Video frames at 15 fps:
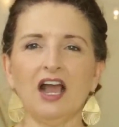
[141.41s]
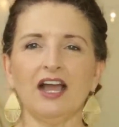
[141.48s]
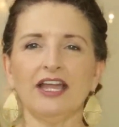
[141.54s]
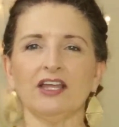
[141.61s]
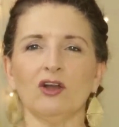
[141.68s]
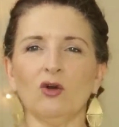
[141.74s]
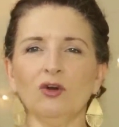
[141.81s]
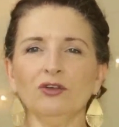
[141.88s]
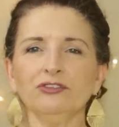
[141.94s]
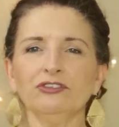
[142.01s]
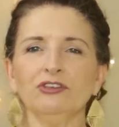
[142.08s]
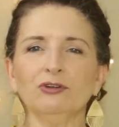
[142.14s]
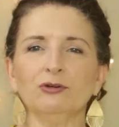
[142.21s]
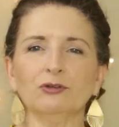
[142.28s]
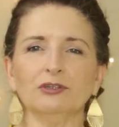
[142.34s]
I
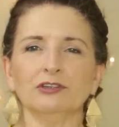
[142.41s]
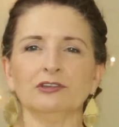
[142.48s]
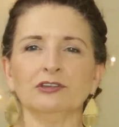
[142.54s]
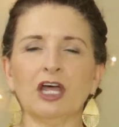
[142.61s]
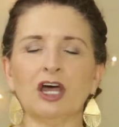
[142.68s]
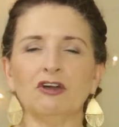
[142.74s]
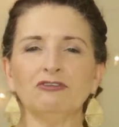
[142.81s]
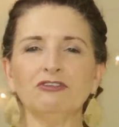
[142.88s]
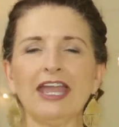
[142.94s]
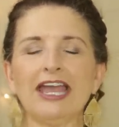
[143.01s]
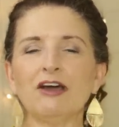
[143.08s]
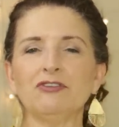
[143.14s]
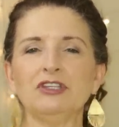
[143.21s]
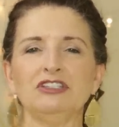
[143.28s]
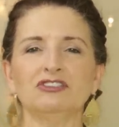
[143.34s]
also love
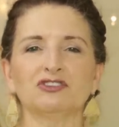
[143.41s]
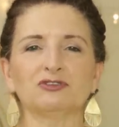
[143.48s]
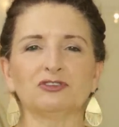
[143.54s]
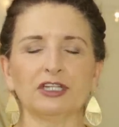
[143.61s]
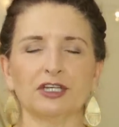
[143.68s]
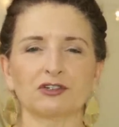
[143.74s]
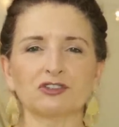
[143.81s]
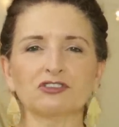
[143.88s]
how these flutter